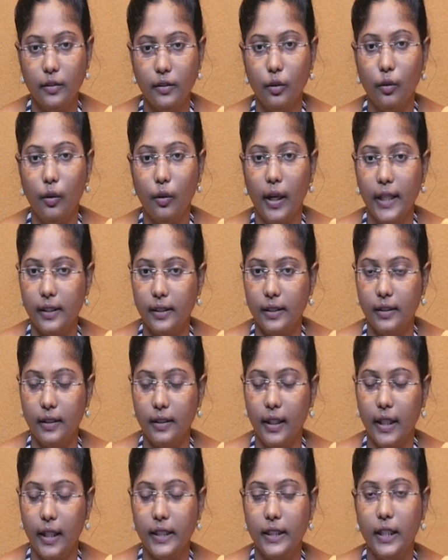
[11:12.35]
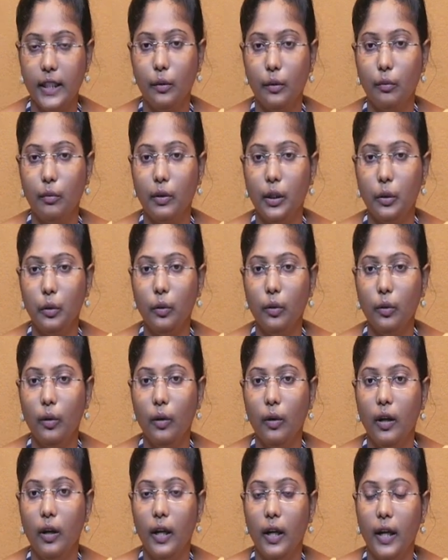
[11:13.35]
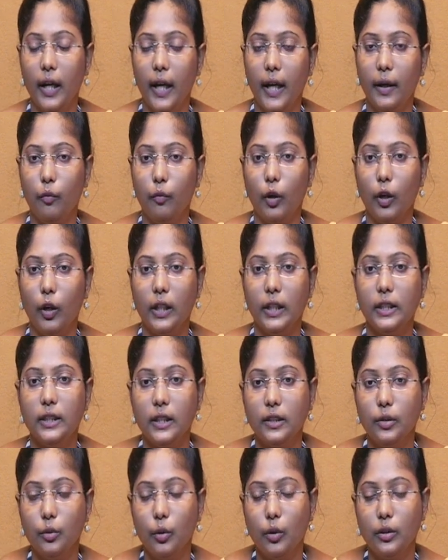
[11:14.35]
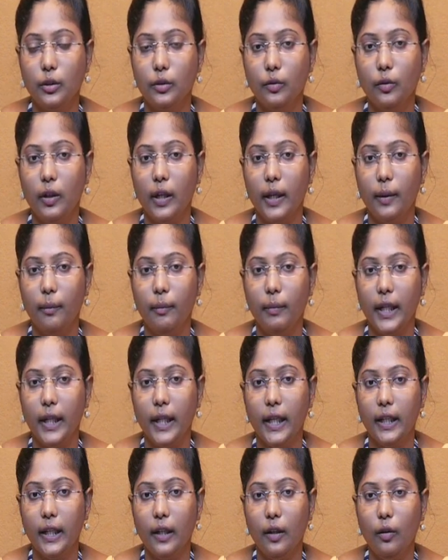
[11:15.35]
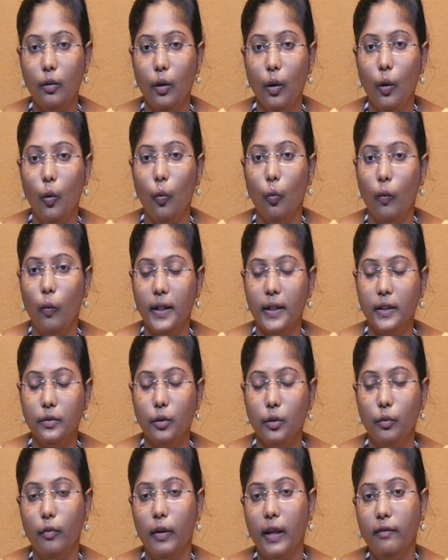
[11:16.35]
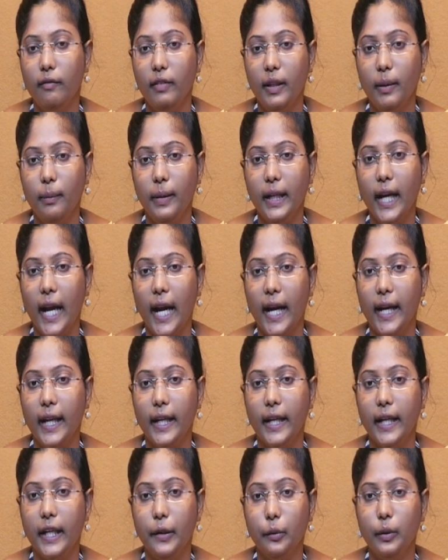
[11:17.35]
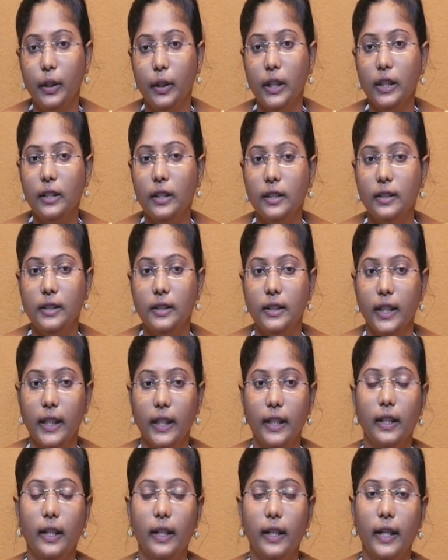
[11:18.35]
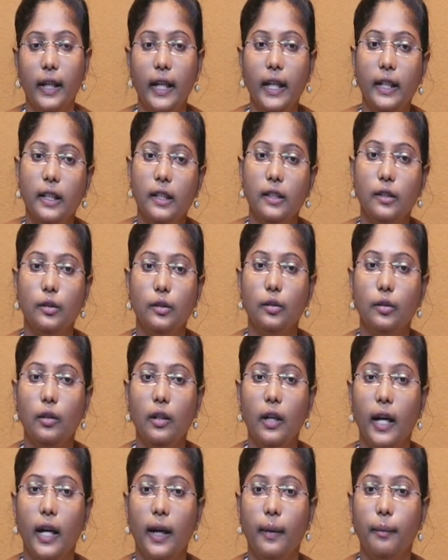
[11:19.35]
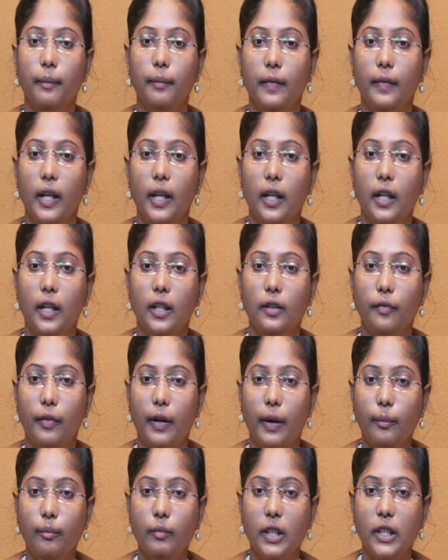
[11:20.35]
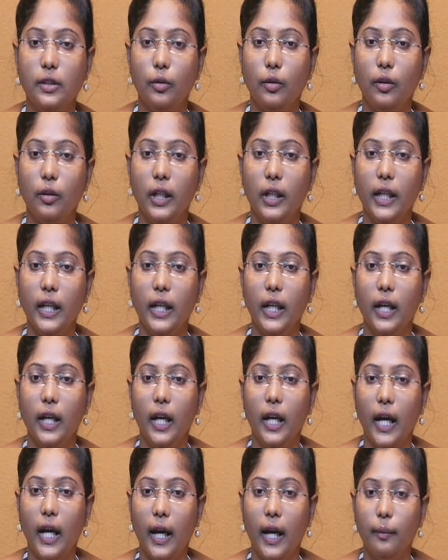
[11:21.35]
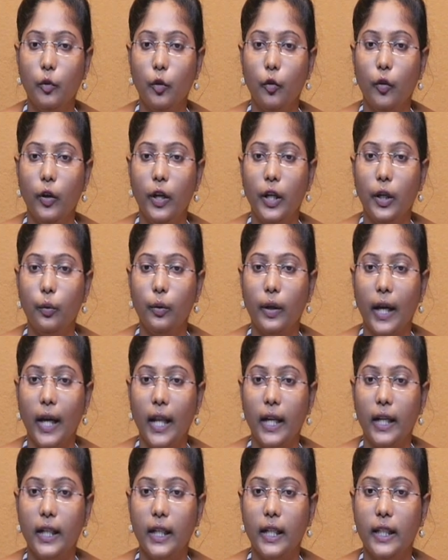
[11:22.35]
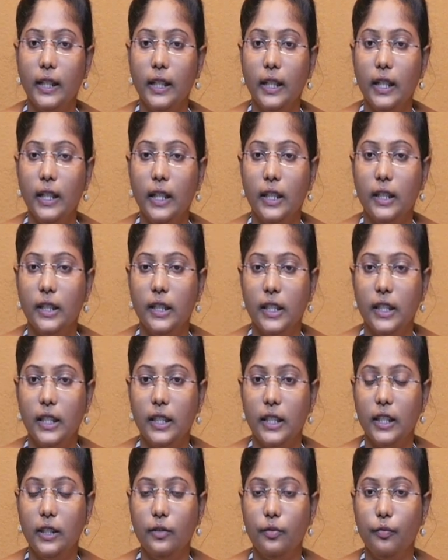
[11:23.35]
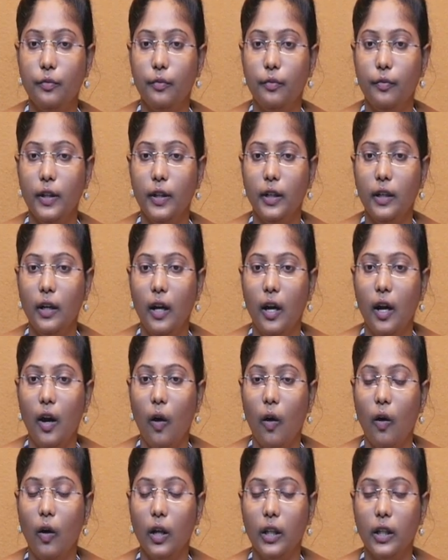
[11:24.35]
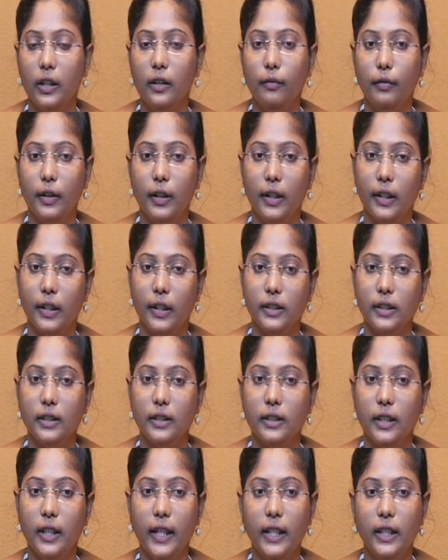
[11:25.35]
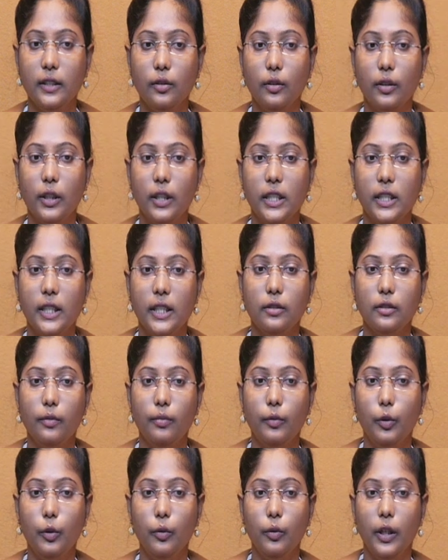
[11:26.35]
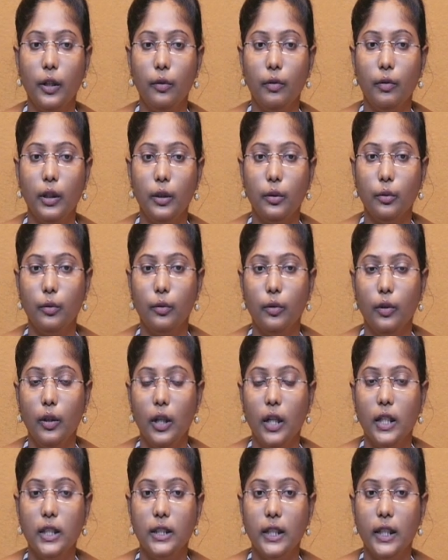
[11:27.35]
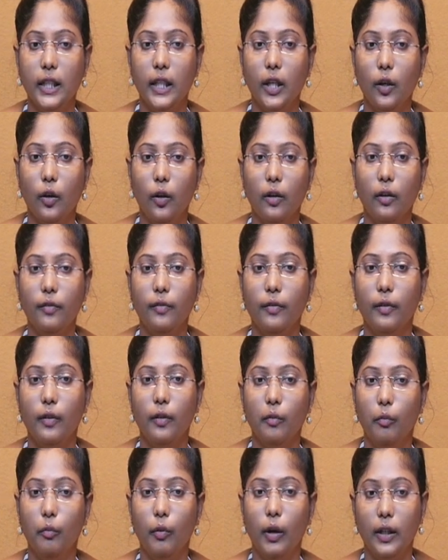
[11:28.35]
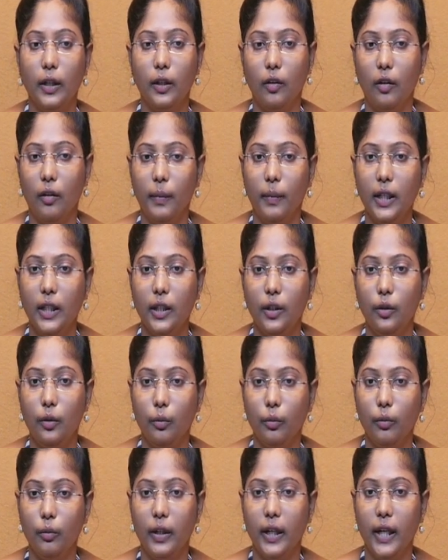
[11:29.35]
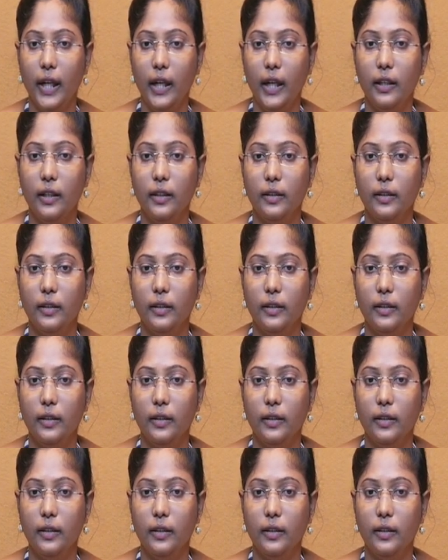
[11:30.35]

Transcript: So, S equal to, and what is the source node I am taking now? 1. So, 1 will be added into the set, right. So, I am from this only I am going to calculate the distance for all the vertices, right. So, distance of 2 equal to C of 1 comma 2, right.